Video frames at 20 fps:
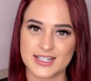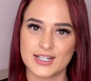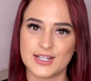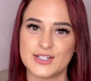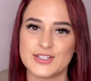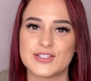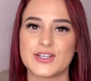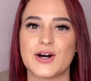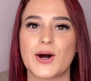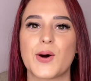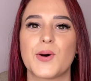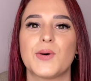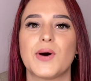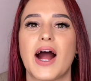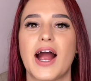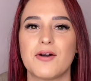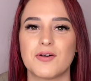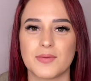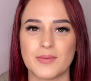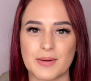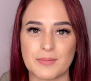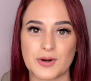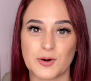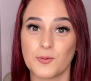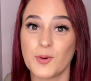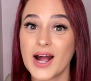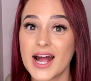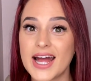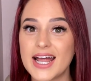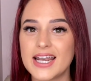So I remember
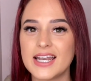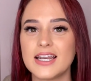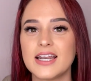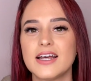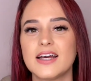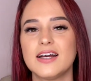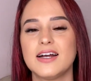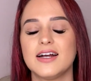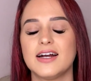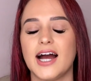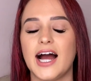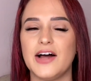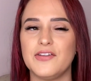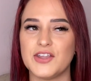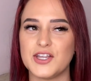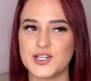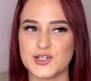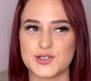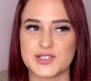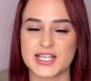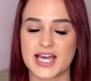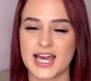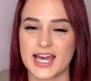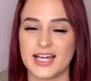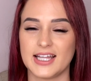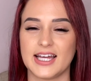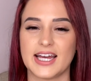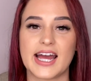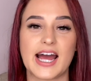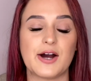when, and then you say
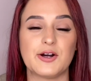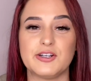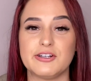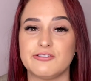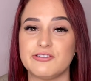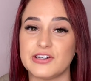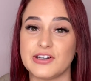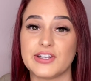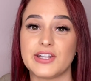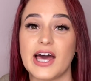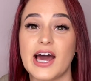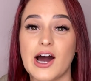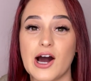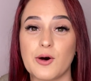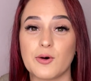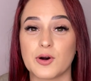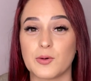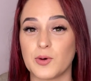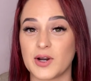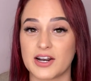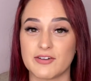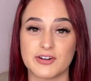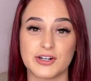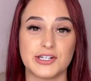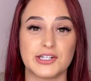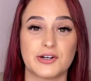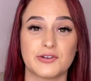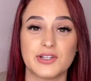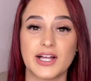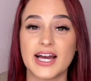like how you feel now or whatever you
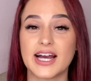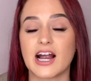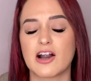don't like.